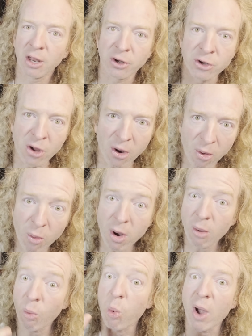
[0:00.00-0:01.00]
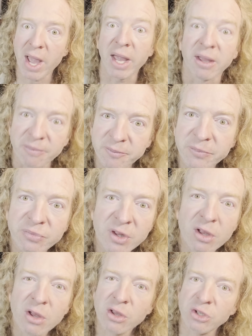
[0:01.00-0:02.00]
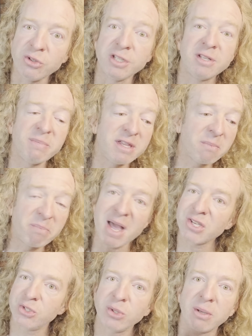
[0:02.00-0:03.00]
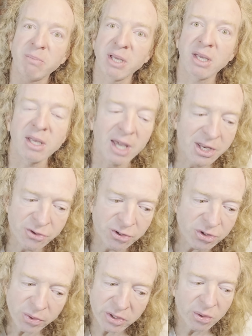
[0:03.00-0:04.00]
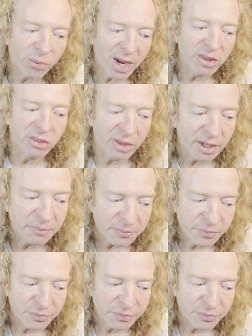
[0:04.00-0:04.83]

No way. You need to be the best you can be, and you're doing the right thing.